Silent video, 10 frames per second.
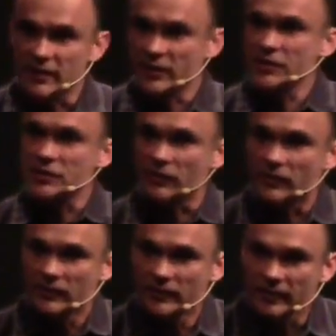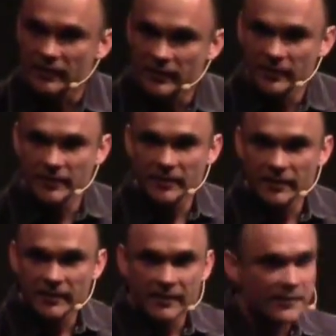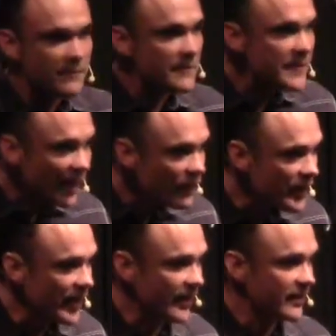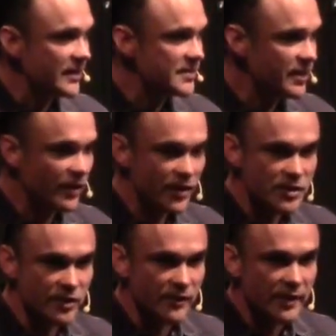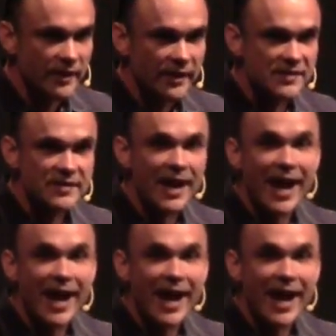going to hurt you. Nothing is going to hurt you. And he said,